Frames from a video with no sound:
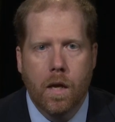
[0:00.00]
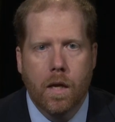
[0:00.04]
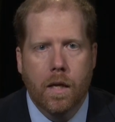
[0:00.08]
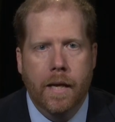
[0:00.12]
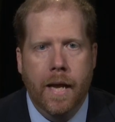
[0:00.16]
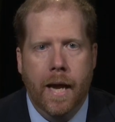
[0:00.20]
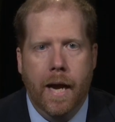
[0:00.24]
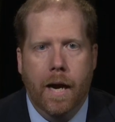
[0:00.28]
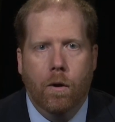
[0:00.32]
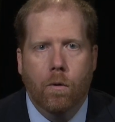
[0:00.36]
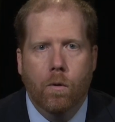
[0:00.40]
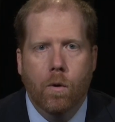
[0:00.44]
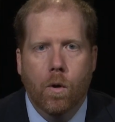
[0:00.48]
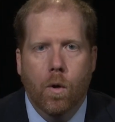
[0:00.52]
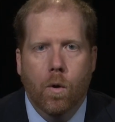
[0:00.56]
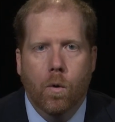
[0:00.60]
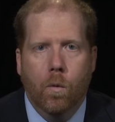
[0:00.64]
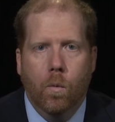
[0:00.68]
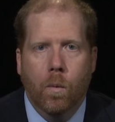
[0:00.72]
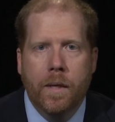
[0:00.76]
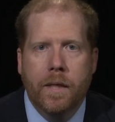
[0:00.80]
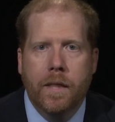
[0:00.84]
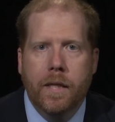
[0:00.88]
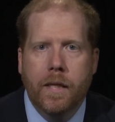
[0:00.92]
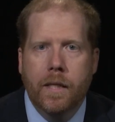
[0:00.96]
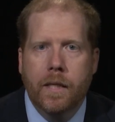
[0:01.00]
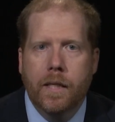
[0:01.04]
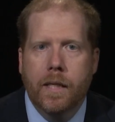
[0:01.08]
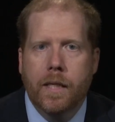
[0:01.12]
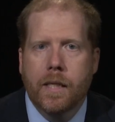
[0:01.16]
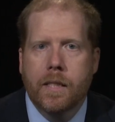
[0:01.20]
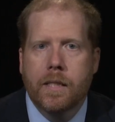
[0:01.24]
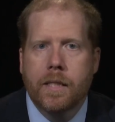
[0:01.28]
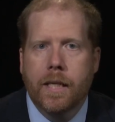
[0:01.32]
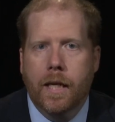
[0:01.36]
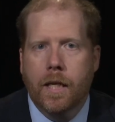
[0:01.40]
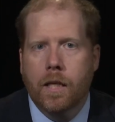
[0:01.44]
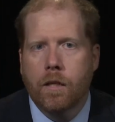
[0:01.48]
Now, within the
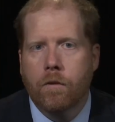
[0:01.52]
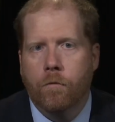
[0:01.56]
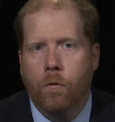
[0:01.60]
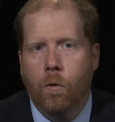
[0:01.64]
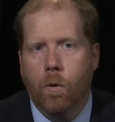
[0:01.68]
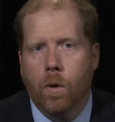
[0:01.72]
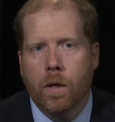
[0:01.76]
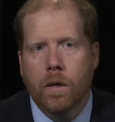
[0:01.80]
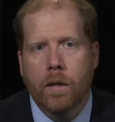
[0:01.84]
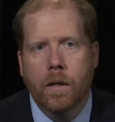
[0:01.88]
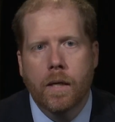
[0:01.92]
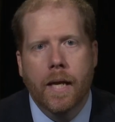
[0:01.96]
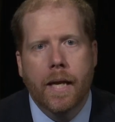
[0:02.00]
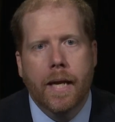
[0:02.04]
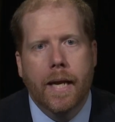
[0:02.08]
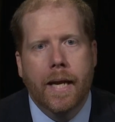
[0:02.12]
executive order,